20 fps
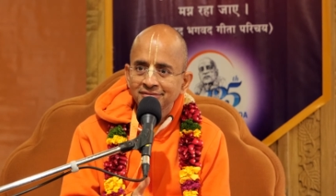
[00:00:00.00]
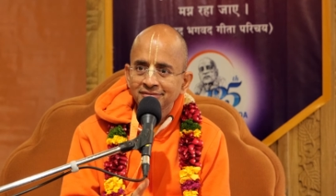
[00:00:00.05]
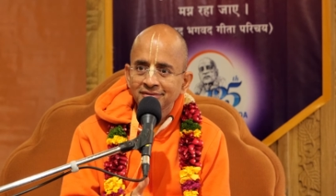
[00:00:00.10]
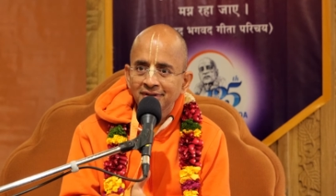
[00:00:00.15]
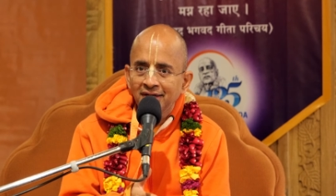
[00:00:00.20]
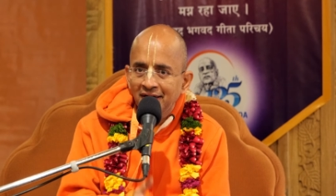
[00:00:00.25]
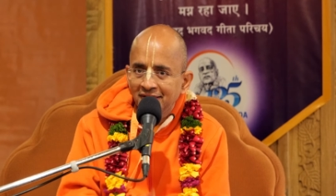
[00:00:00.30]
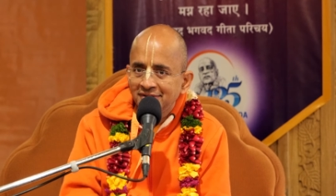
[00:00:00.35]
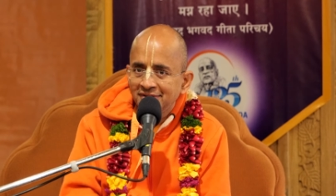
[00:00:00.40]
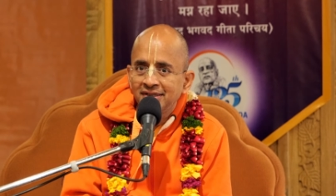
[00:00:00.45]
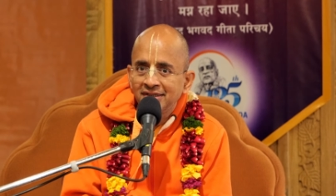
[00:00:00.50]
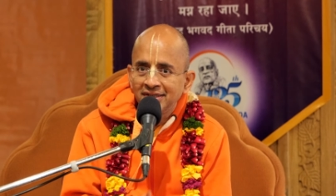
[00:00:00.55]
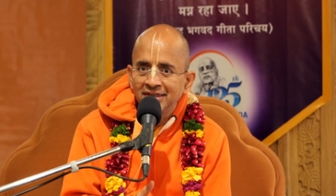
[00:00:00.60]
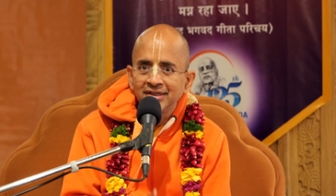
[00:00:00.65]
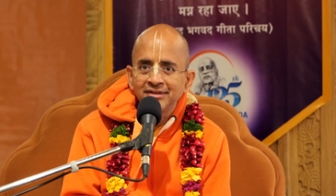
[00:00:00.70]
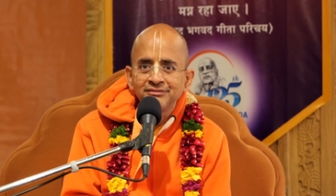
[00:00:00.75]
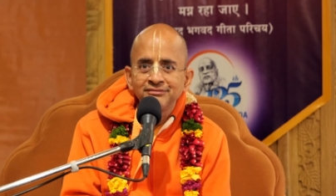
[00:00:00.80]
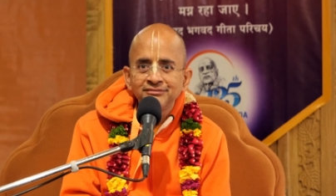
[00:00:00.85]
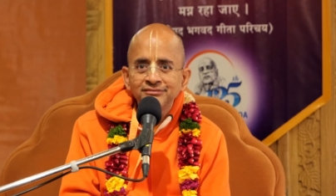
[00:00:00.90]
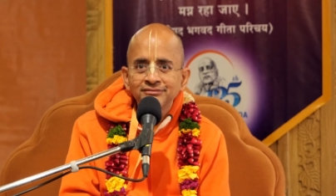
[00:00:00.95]

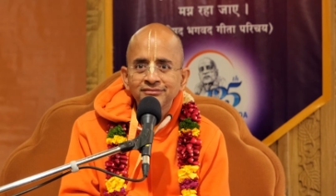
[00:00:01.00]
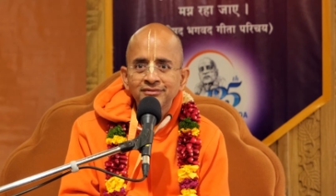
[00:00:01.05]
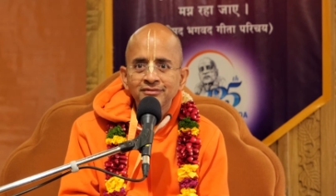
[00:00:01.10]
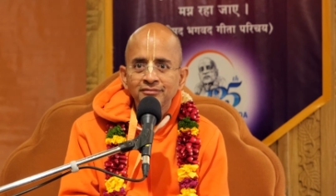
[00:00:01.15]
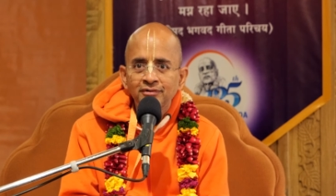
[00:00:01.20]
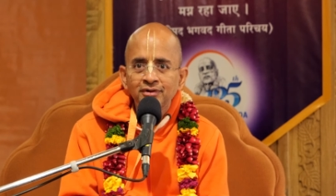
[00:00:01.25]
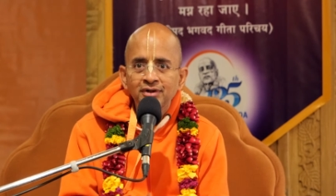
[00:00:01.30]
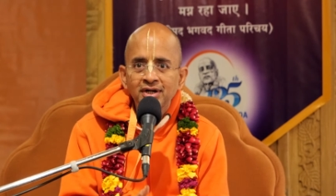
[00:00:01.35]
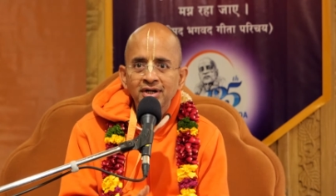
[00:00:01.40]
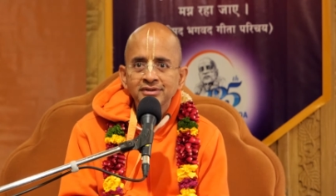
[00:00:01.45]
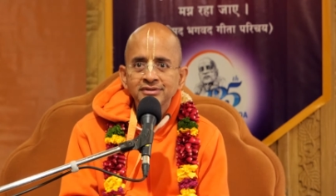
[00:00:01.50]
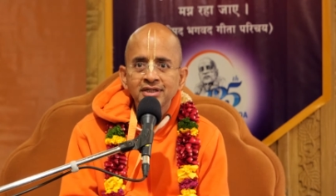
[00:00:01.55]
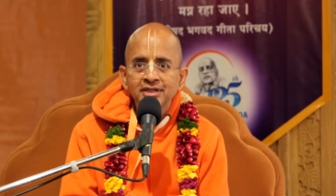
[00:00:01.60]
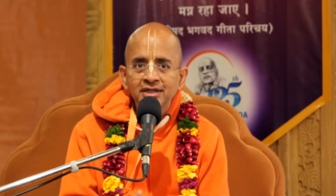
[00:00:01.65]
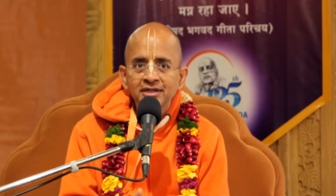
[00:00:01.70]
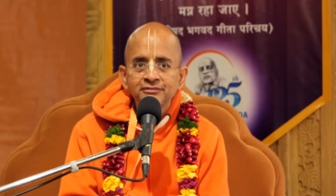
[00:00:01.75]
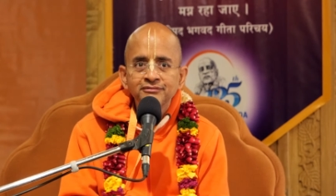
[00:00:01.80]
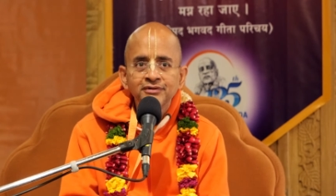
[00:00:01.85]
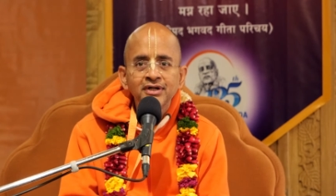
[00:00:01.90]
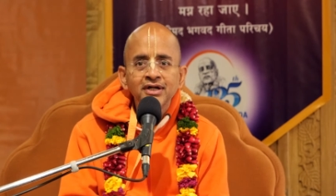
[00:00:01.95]
Acharya, founder
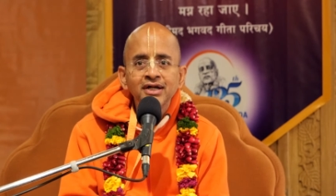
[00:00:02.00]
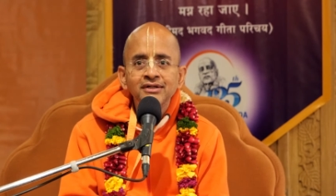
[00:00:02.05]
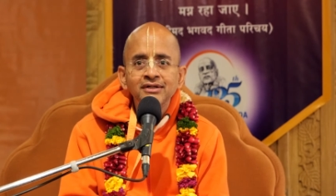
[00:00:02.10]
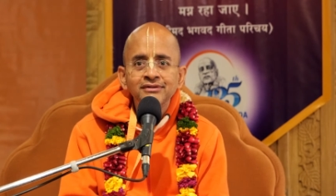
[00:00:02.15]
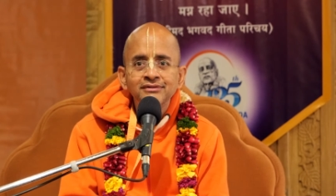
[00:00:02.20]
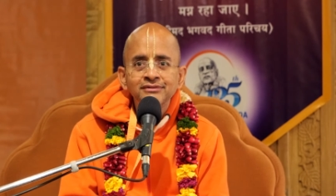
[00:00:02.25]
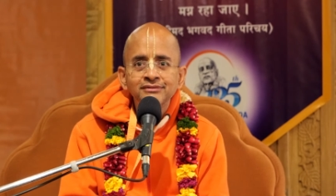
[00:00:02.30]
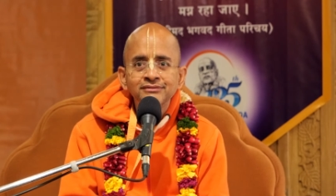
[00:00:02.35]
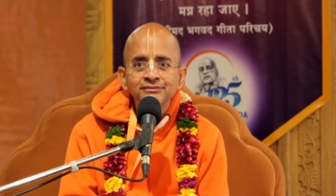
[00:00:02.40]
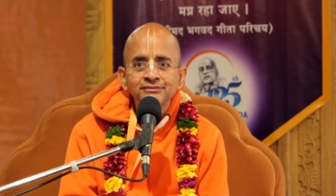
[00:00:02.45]
Acharya for